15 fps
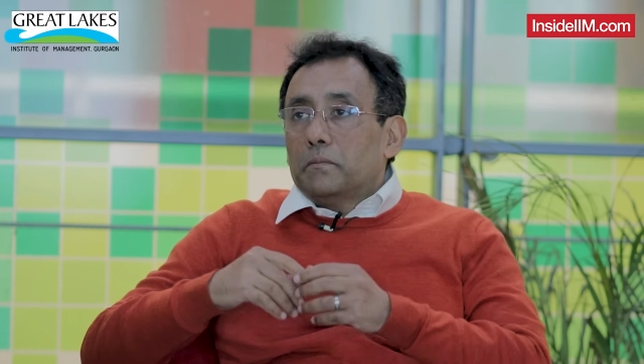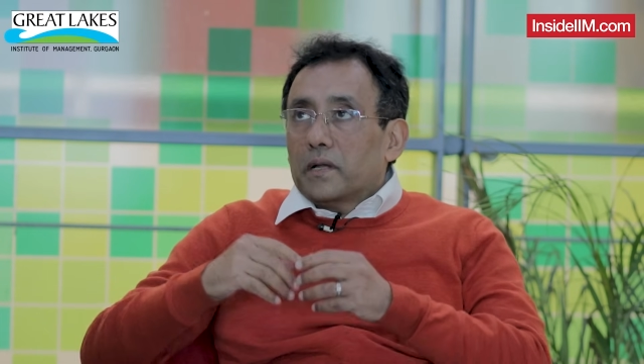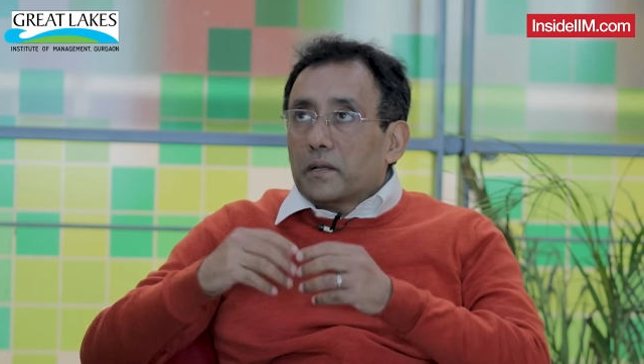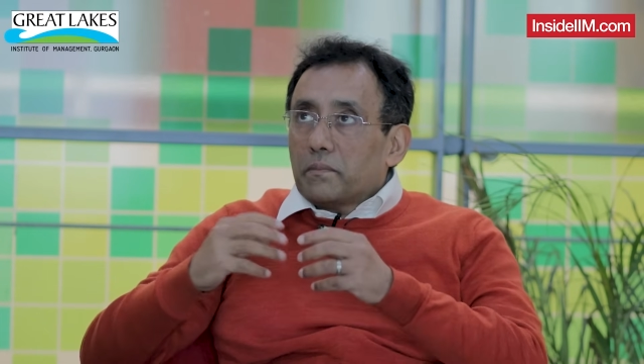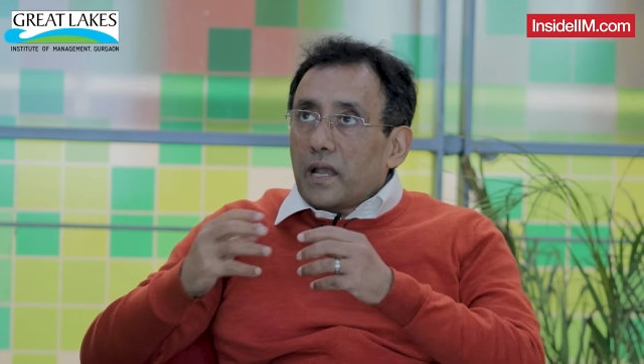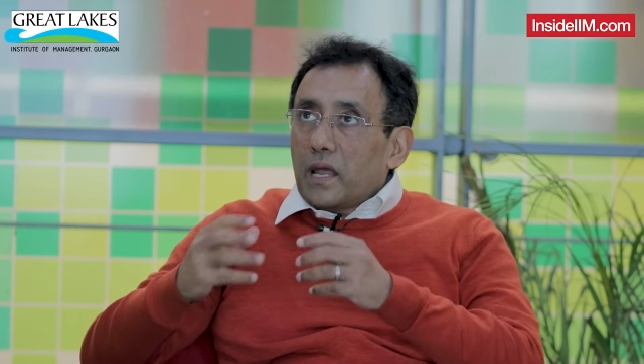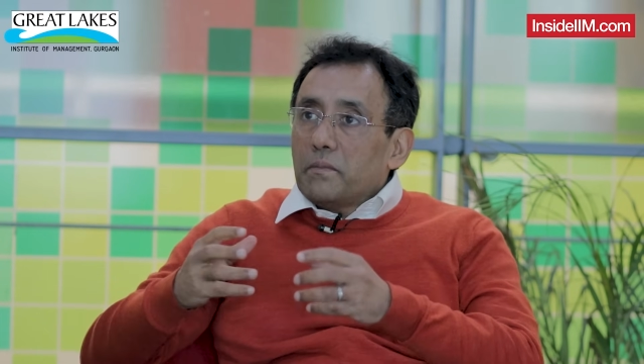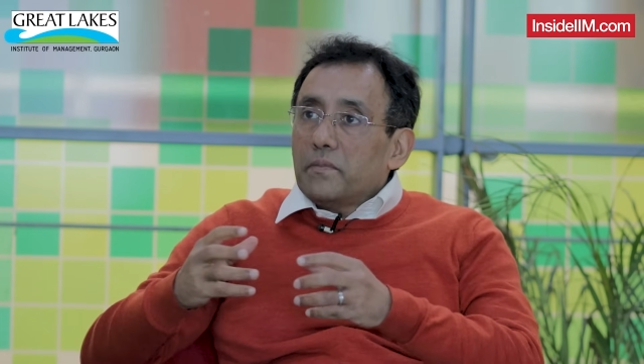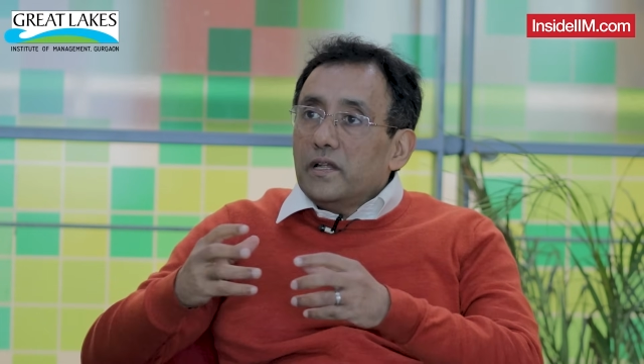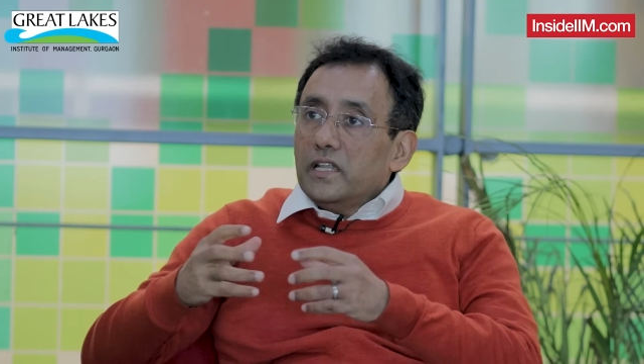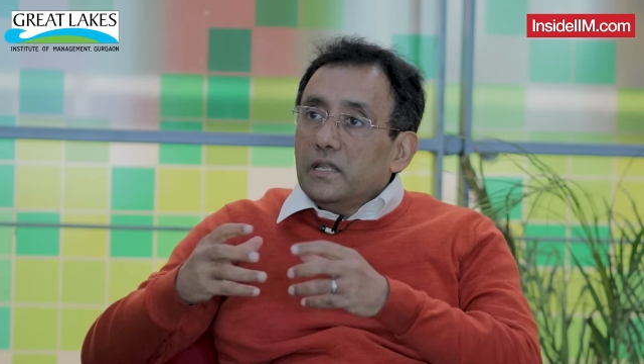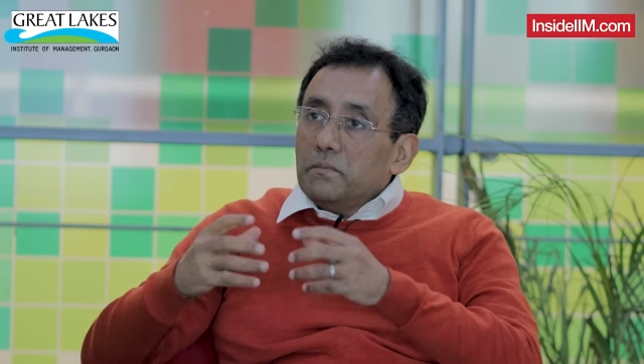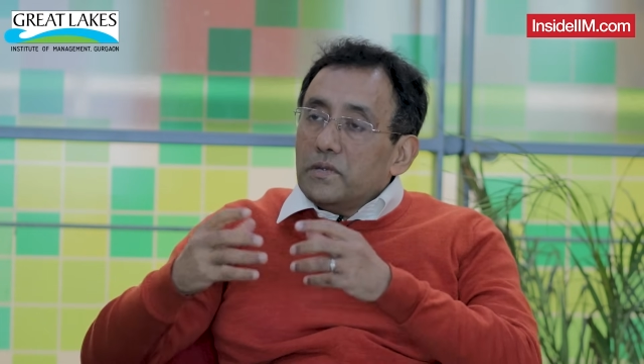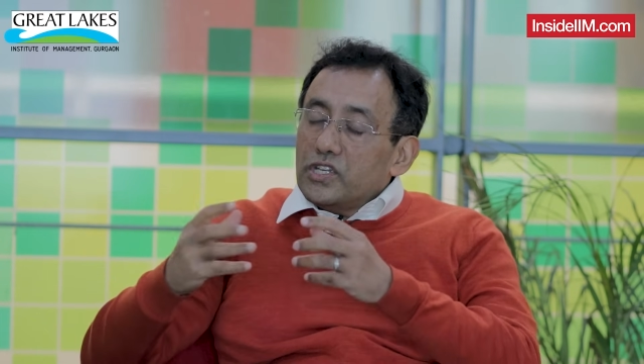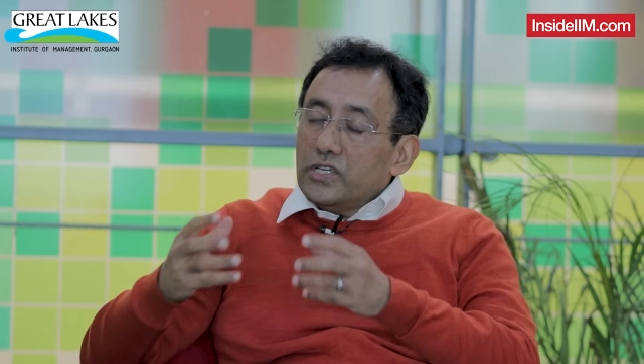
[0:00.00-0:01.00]
but
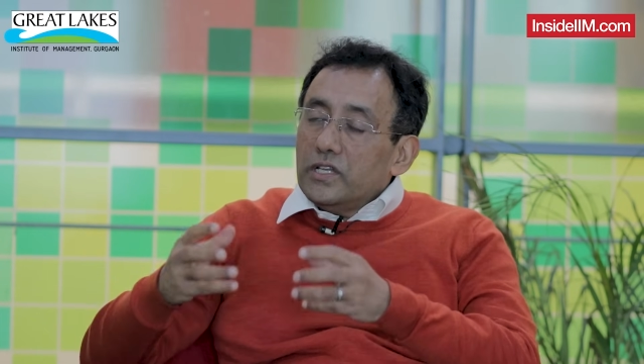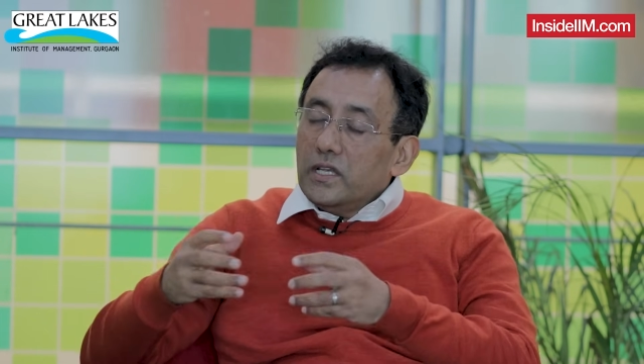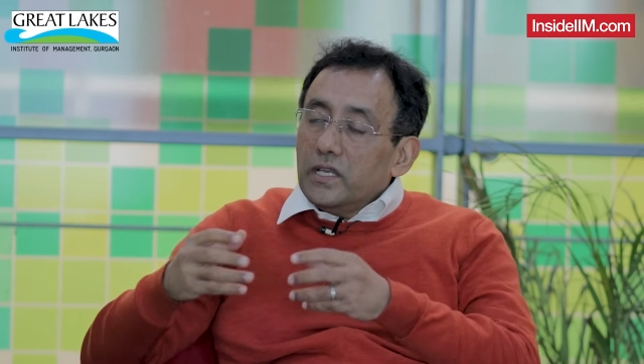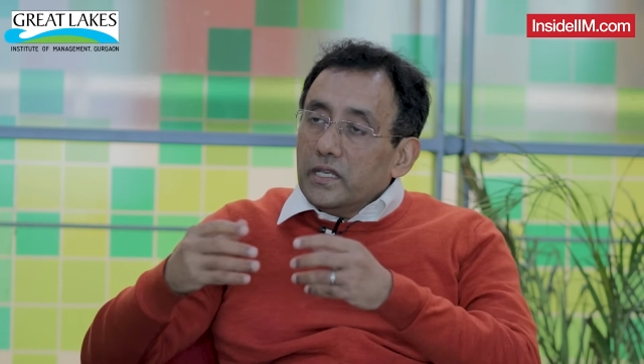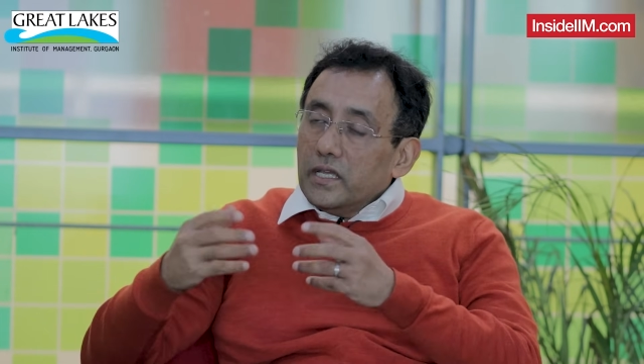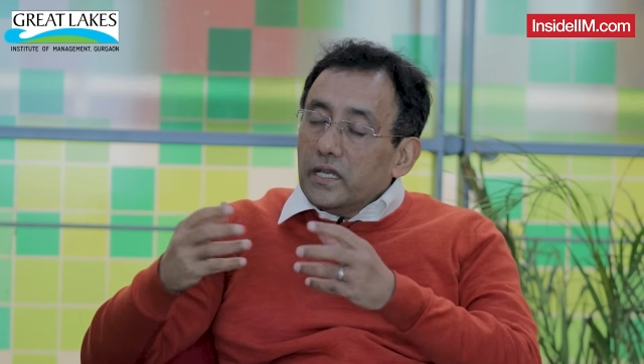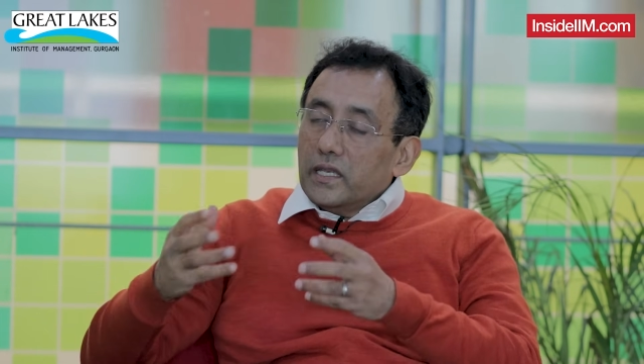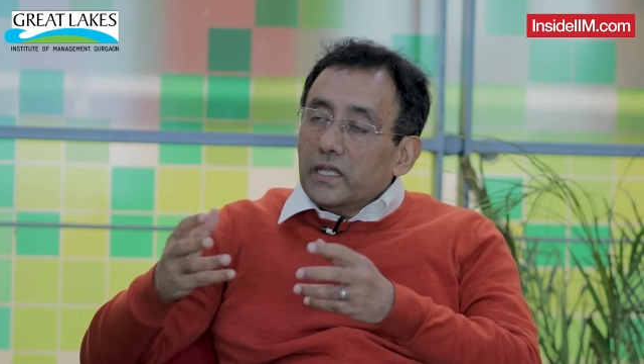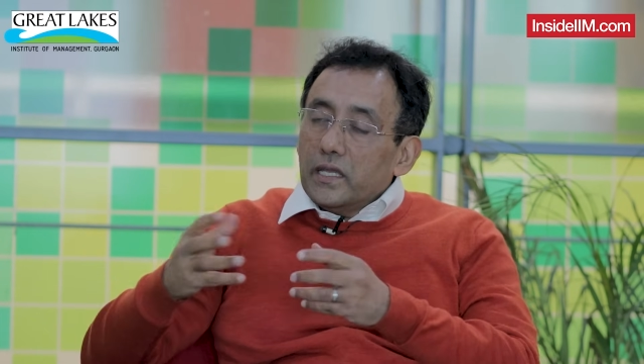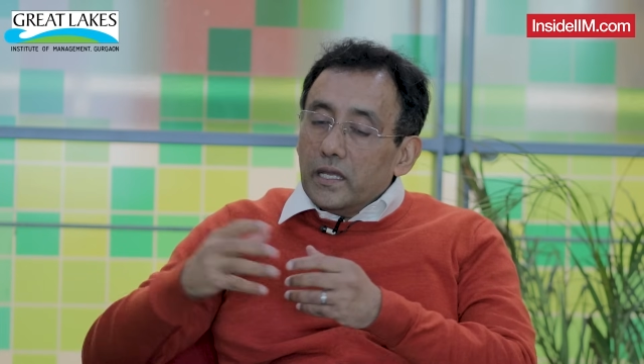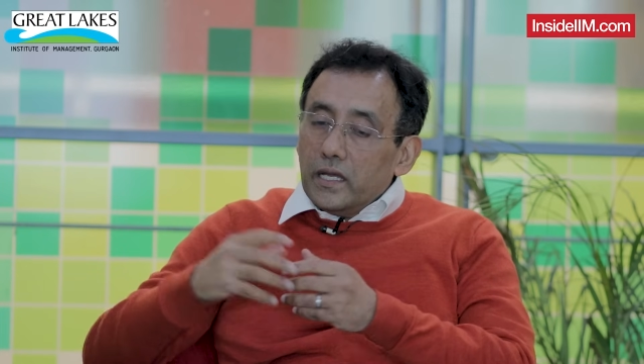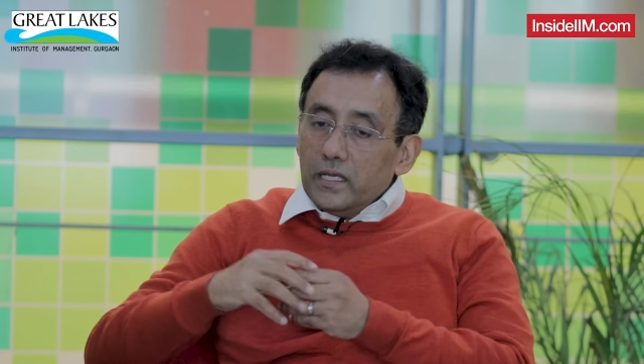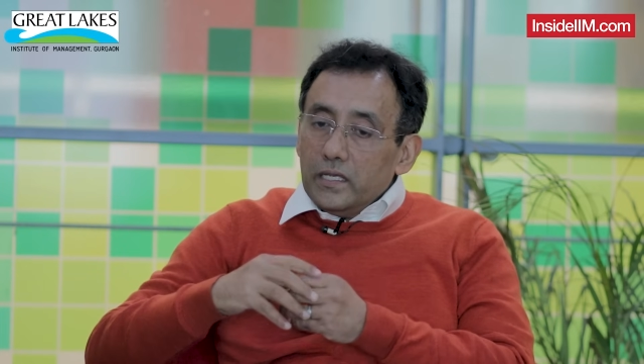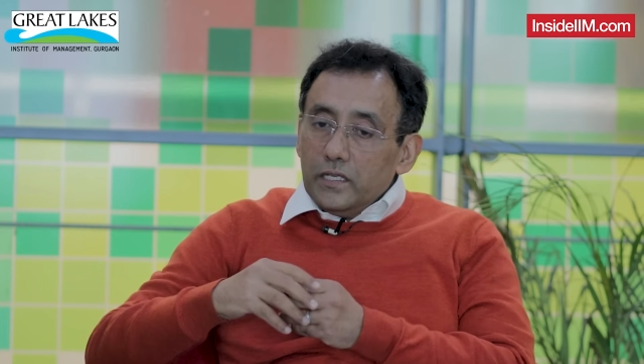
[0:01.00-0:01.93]
primarily machine learning and AI,